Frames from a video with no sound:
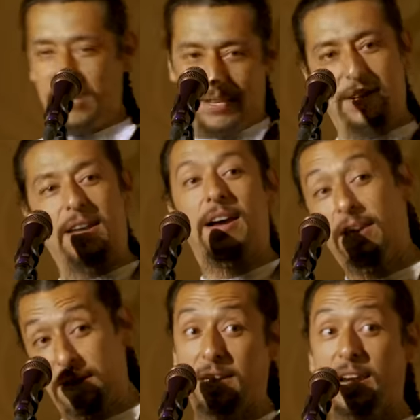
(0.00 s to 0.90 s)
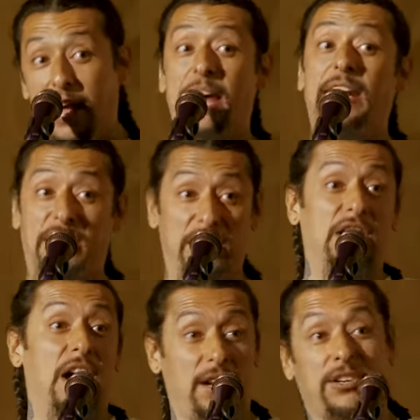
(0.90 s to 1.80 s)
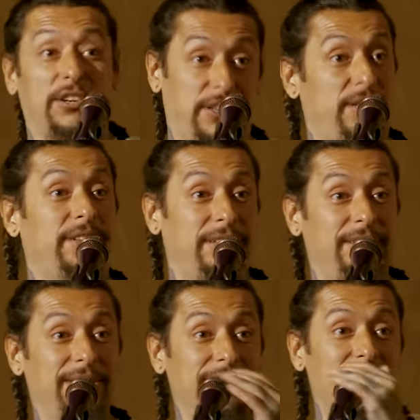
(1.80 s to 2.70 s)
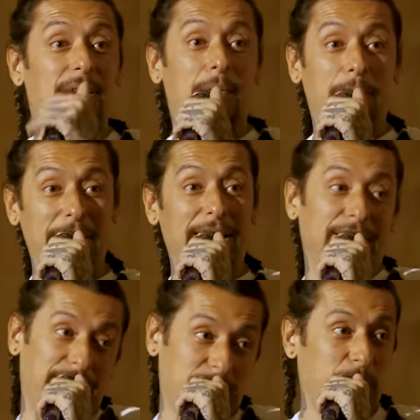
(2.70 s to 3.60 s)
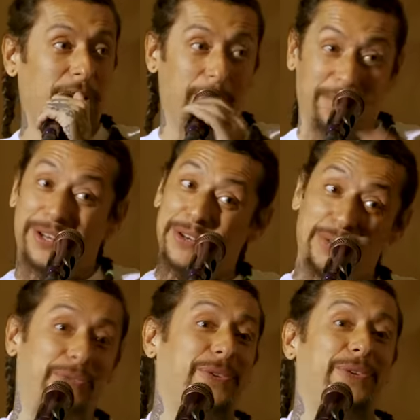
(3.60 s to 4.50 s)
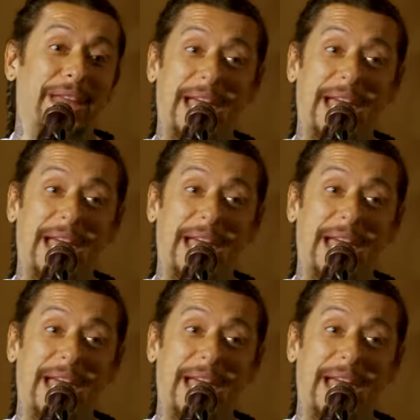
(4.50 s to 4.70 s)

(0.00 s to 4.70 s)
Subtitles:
on how to get out of the locker. But here's what I'm going to do for you